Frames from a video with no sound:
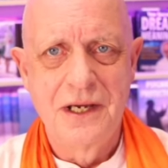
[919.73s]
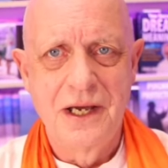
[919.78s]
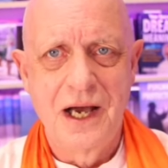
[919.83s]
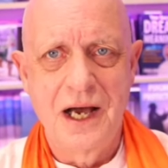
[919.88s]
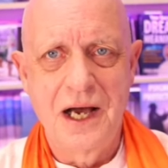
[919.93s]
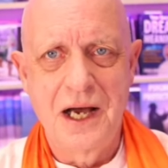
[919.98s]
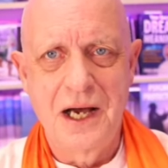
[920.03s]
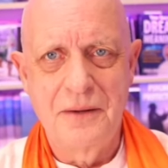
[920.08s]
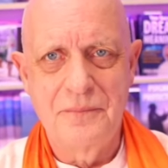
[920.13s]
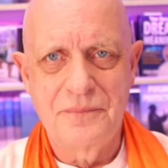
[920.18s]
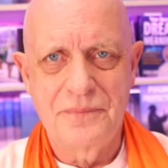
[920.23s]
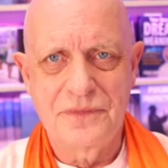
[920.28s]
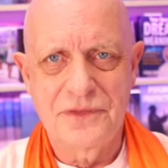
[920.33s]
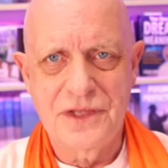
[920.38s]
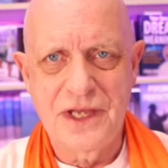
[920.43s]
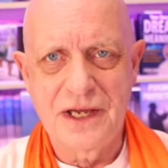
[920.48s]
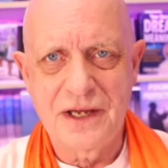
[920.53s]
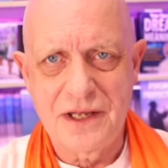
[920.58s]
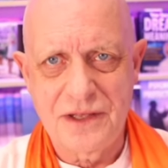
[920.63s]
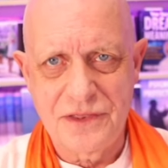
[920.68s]
Um,
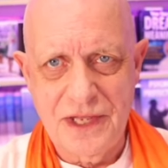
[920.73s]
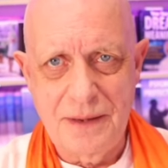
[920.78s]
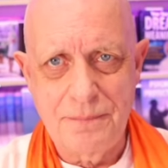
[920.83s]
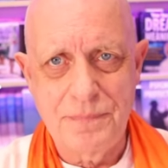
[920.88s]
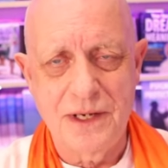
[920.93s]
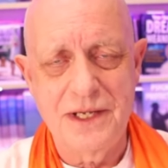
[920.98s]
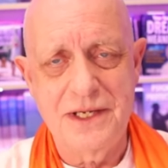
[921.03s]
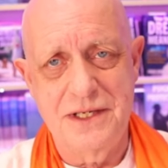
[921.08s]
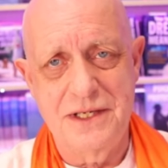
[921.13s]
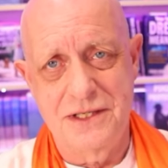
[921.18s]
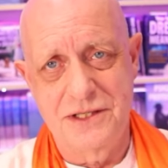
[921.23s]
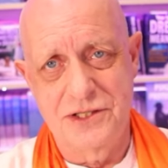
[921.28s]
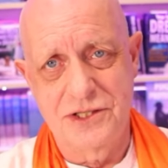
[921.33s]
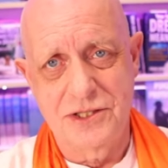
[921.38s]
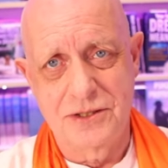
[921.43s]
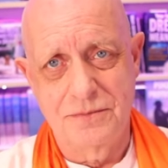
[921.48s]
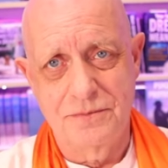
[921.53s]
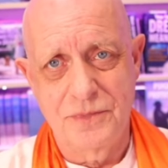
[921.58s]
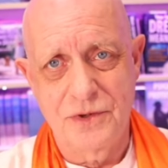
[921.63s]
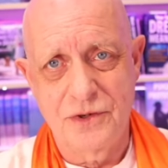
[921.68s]
they're, they're pleased
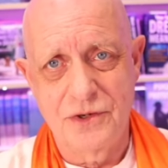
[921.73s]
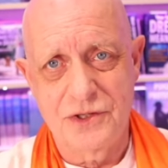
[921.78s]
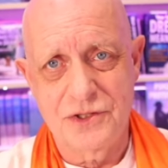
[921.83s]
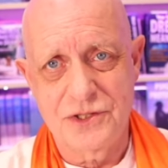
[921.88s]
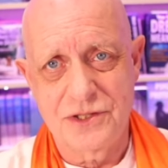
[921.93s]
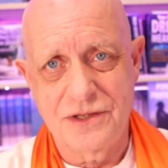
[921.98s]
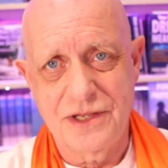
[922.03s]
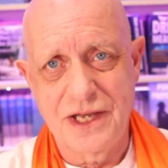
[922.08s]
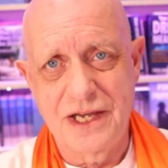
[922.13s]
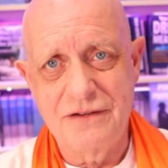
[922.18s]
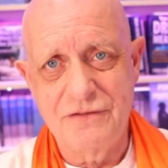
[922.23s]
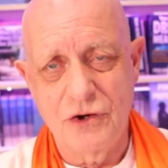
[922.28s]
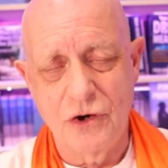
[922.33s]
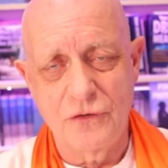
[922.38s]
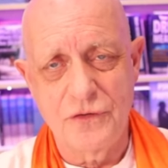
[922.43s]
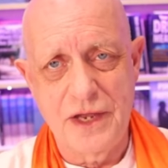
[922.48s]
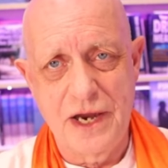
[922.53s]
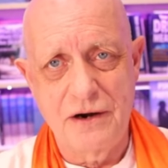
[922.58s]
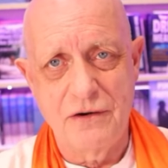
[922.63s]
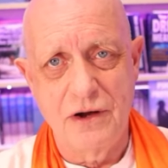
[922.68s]
because they've got
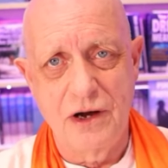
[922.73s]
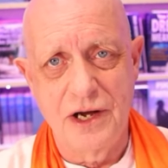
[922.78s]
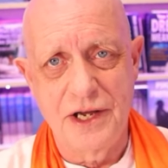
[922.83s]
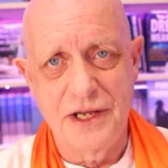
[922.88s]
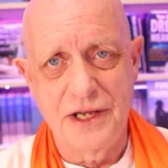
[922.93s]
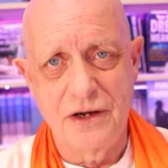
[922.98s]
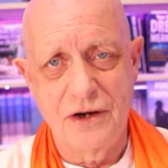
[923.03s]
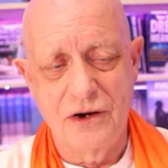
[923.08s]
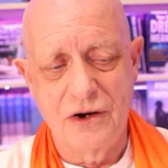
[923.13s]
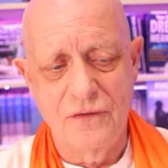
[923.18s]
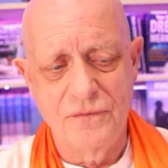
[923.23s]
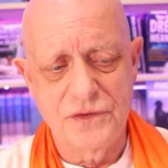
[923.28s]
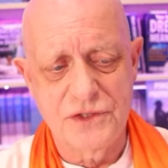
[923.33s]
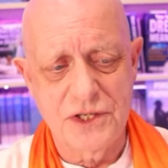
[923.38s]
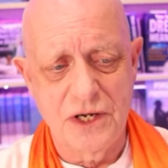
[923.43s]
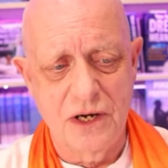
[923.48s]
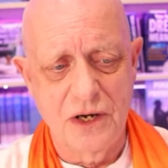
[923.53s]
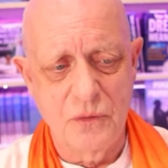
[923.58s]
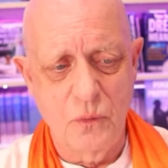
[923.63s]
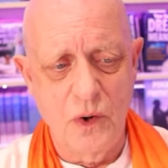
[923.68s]
their eye on
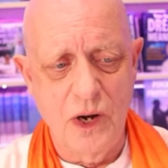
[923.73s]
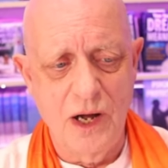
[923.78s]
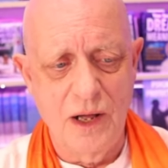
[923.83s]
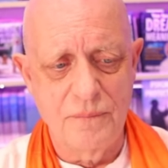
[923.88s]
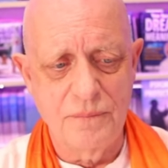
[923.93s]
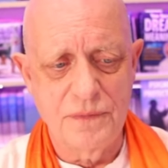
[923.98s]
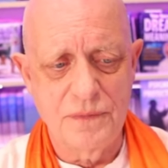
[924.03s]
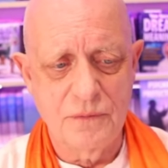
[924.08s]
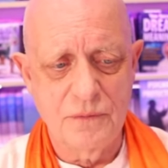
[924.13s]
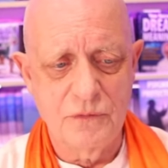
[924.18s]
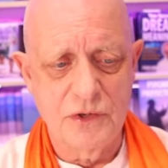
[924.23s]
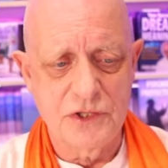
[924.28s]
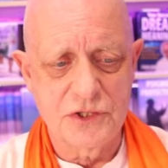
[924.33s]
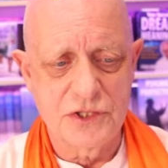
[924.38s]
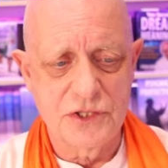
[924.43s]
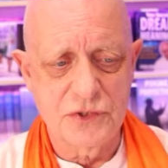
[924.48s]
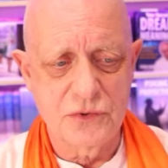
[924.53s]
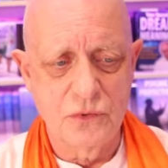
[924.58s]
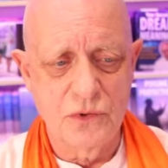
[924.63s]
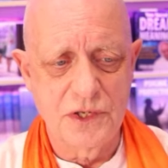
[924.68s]
Taiwan which
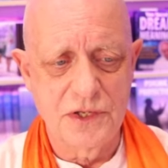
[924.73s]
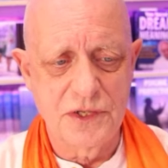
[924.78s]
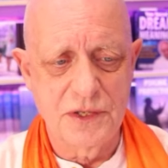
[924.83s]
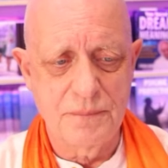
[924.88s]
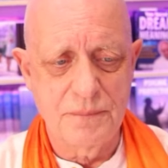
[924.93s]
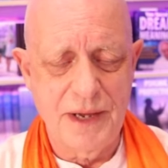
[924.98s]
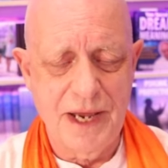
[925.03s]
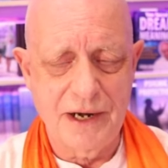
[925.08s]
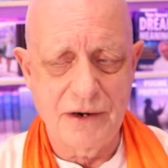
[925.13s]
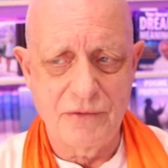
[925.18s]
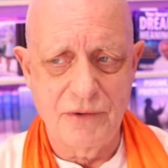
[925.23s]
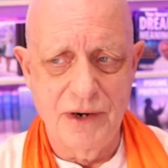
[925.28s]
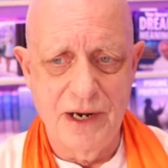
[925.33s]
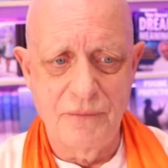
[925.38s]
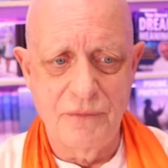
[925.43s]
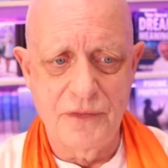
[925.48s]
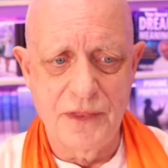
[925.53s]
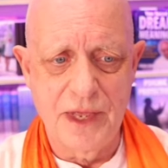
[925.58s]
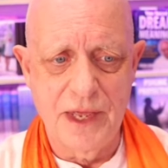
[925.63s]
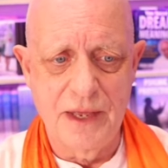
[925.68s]
is all in the background
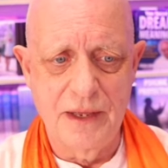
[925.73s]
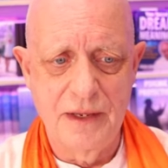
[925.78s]
there.